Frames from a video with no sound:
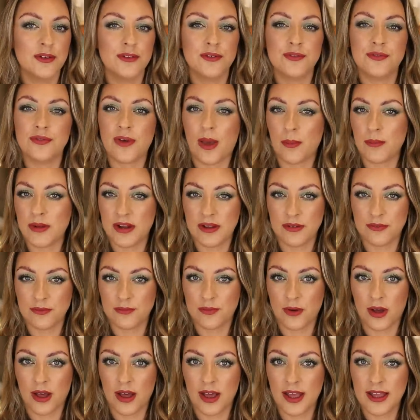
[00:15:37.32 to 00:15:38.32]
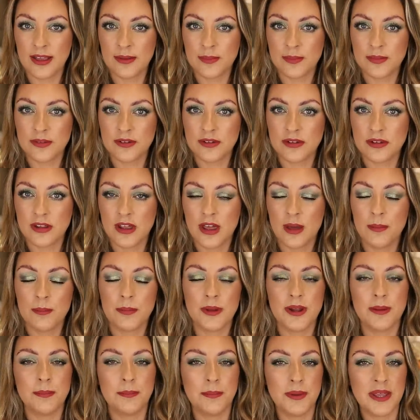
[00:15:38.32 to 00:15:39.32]
feminine vibes,
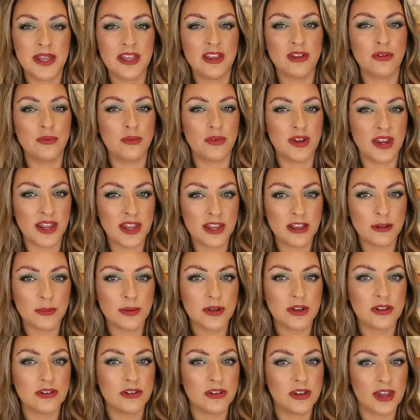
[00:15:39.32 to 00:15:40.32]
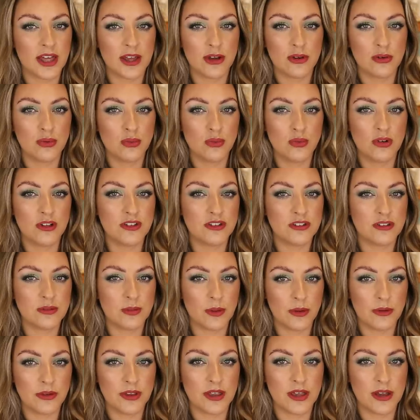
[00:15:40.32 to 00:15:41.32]
but a bit unique because of that cooler,
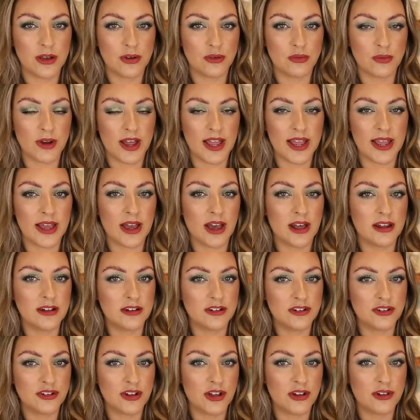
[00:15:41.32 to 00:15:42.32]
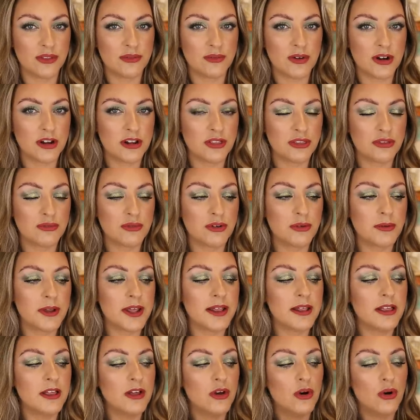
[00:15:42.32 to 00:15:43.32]
smokier grey undertone running through
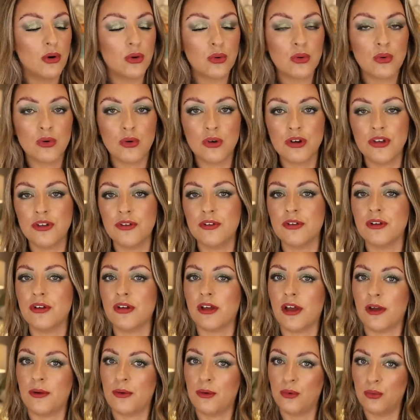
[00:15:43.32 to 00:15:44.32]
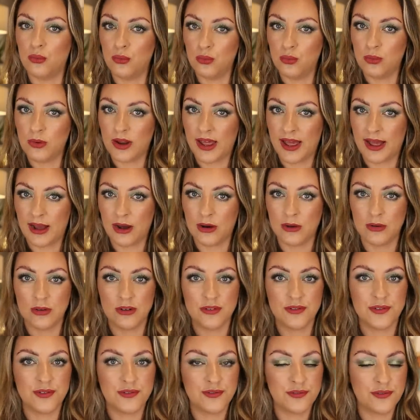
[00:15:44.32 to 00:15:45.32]
it. Or you can go all
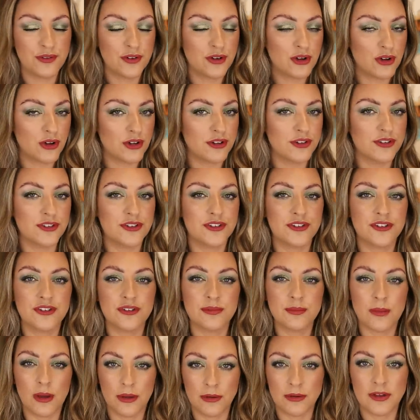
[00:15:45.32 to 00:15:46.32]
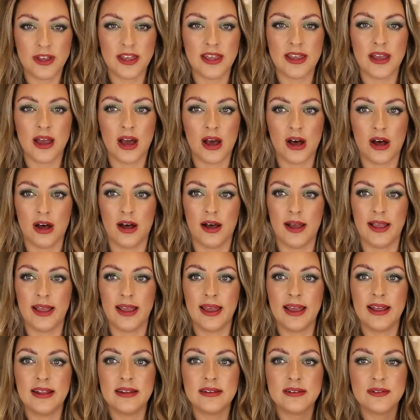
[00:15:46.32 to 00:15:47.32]
out, full on smoky eye.
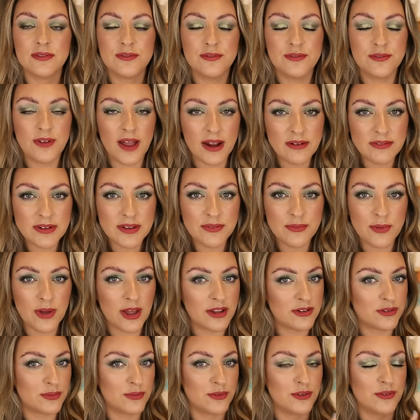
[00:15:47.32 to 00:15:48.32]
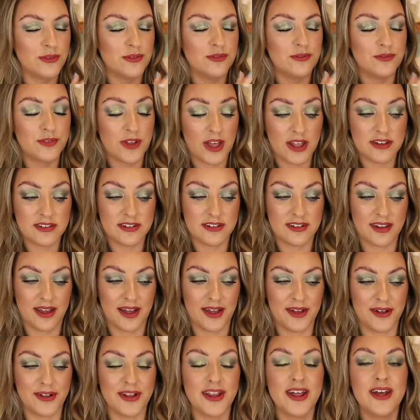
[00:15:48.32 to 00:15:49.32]
It's very versatile.
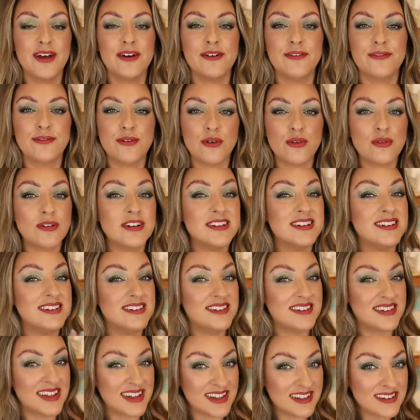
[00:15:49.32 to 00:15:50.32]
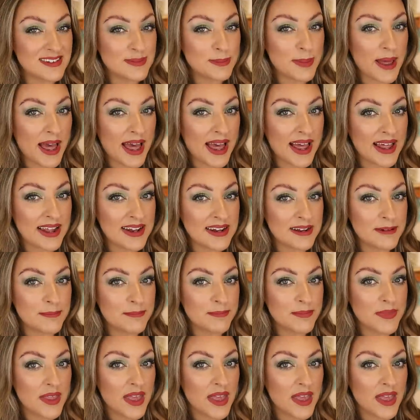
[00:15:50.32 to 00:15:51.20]
Versatile. For a six pan,